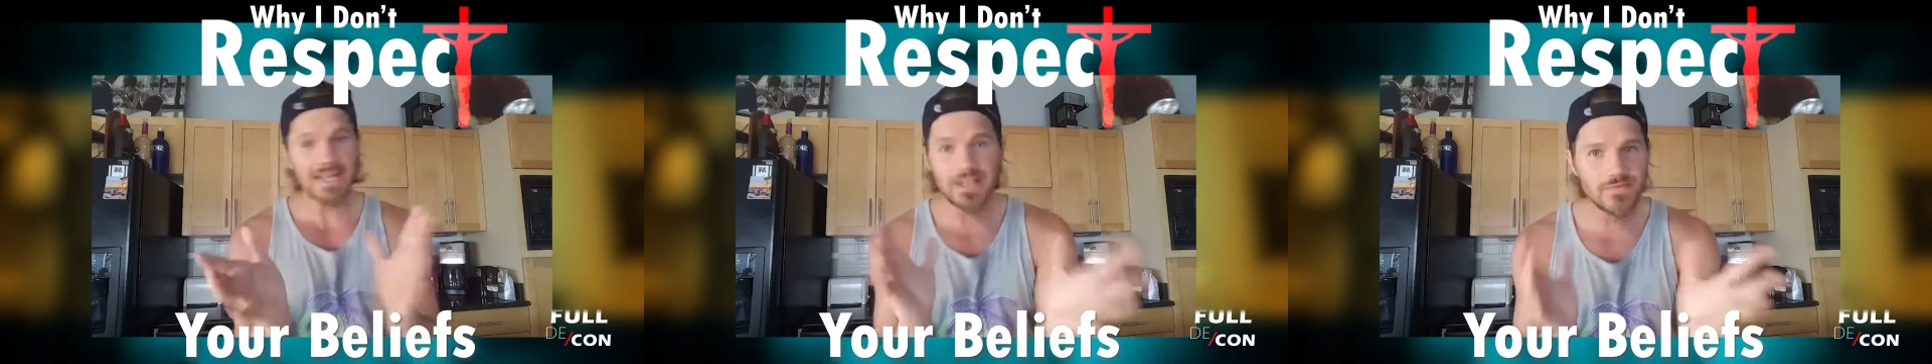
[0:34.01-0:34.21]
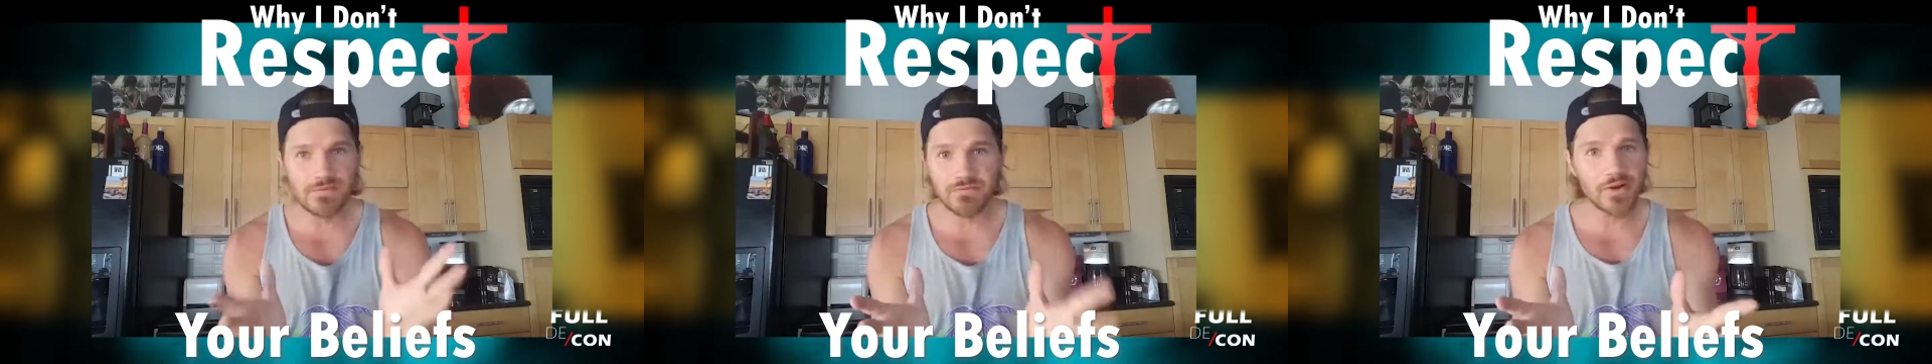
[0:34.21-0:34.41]

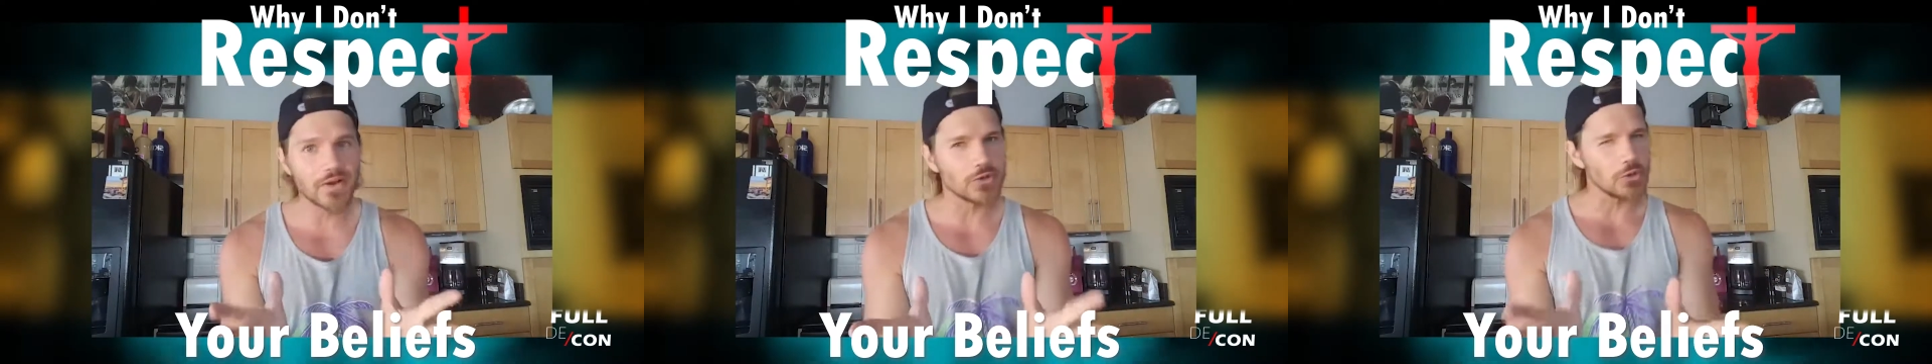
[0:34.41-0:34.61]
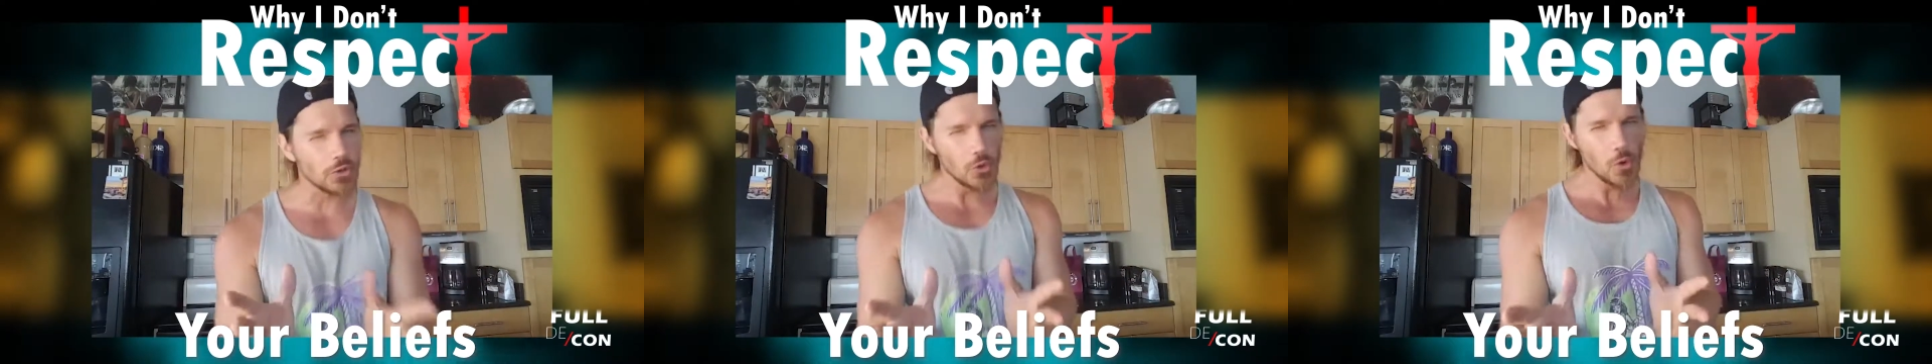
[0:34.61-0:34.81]
not even
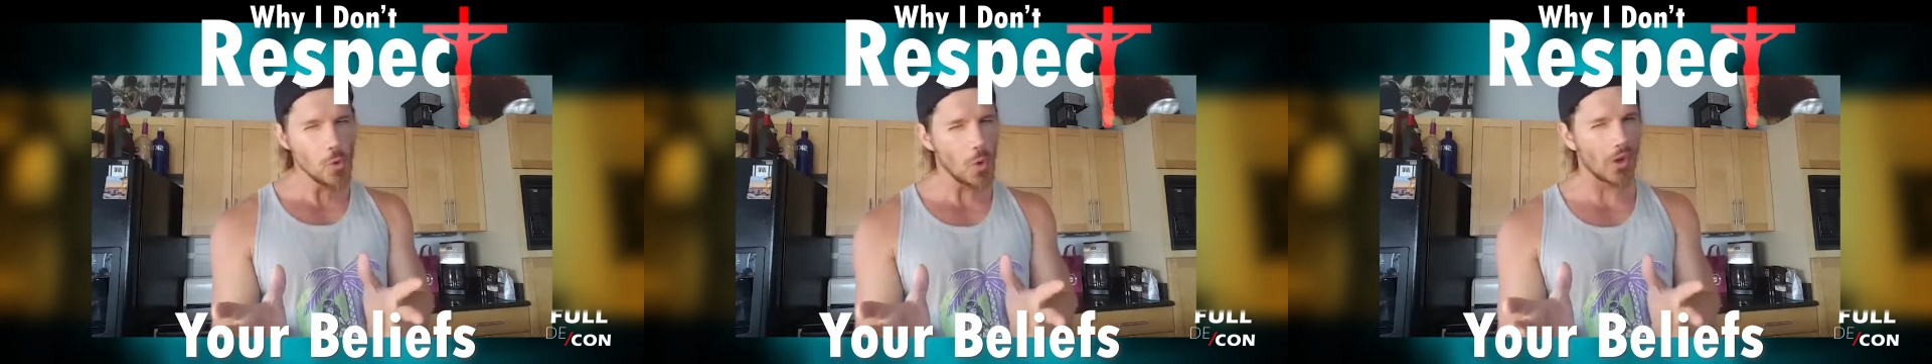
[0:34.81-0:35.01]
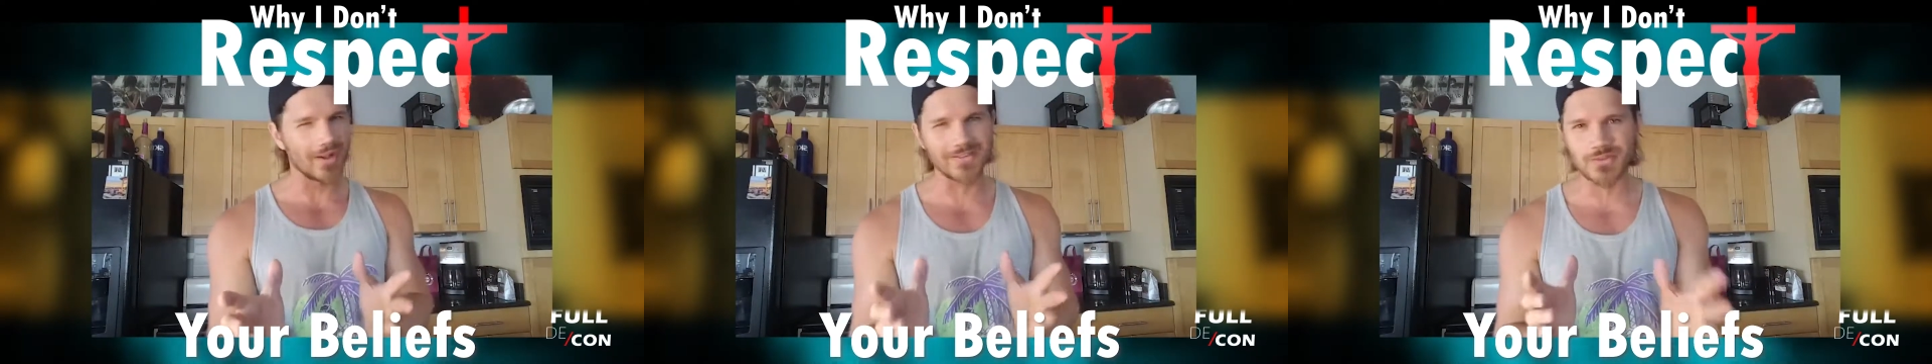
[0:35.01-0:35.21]
very
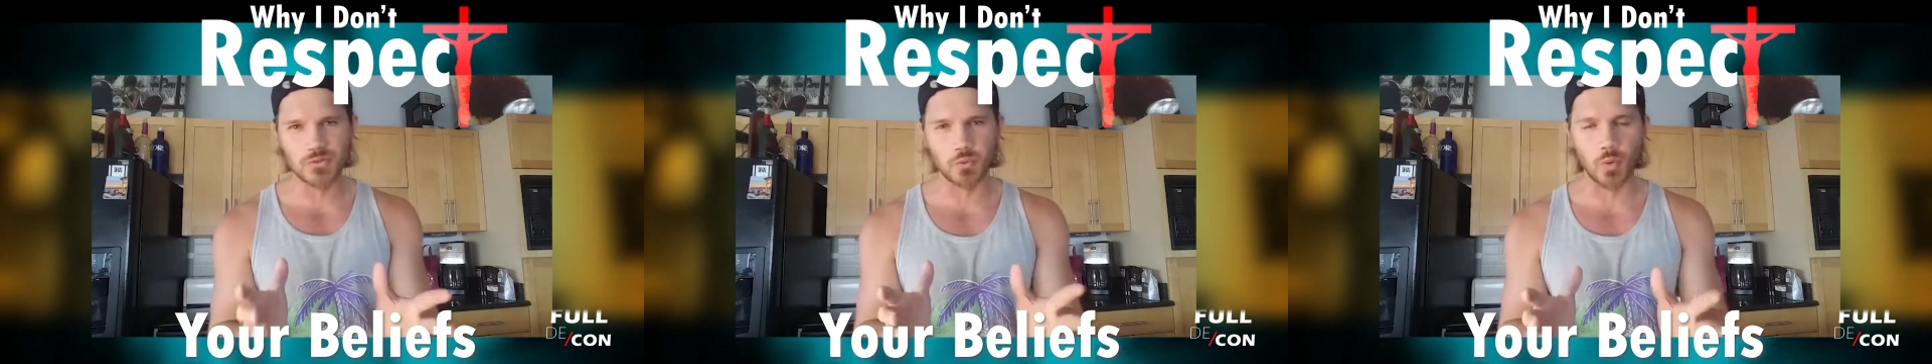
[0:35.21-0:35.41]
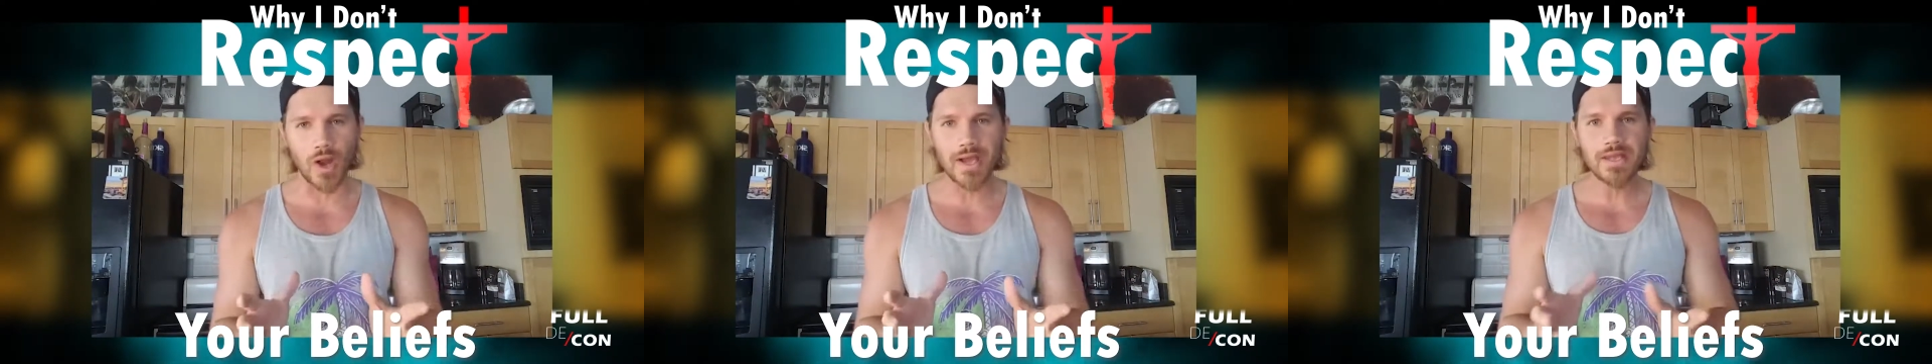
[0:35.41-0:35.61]

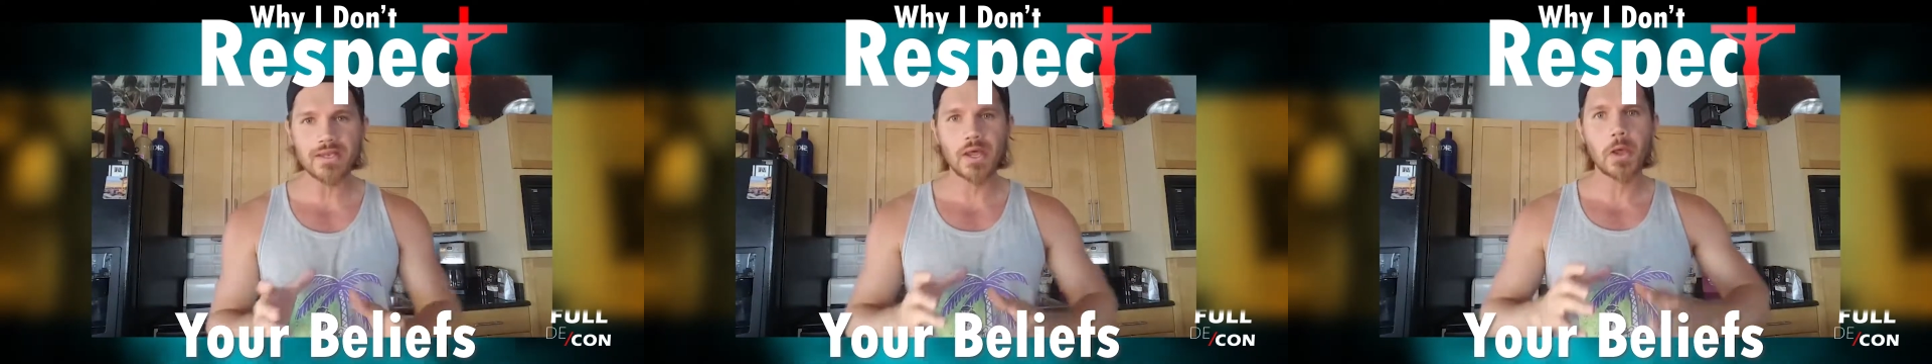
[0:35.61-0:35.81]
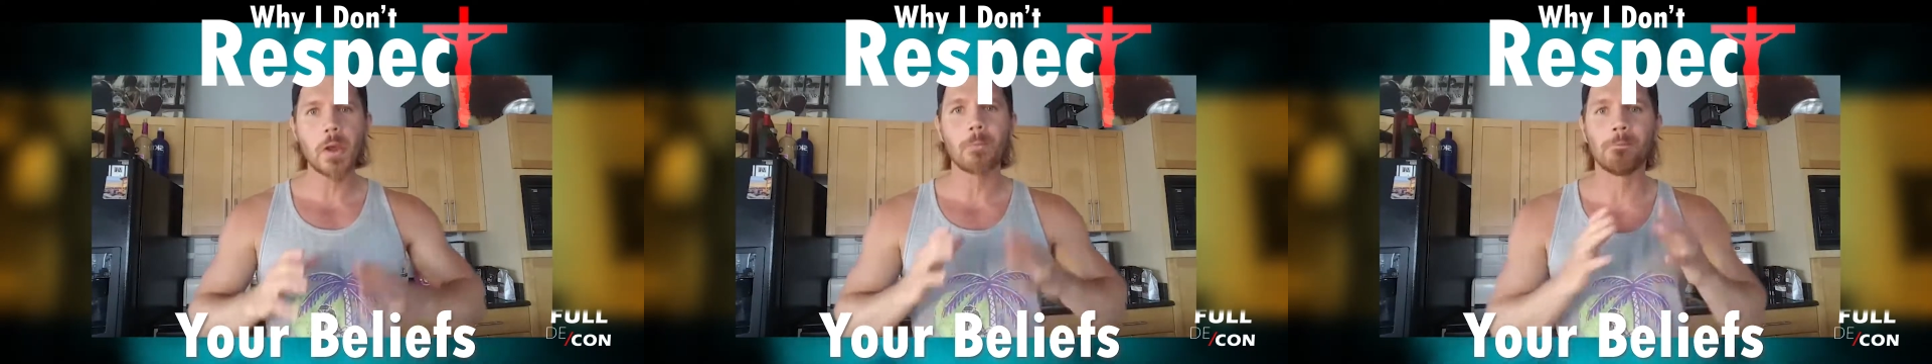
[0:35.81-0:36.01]
nuanced, right?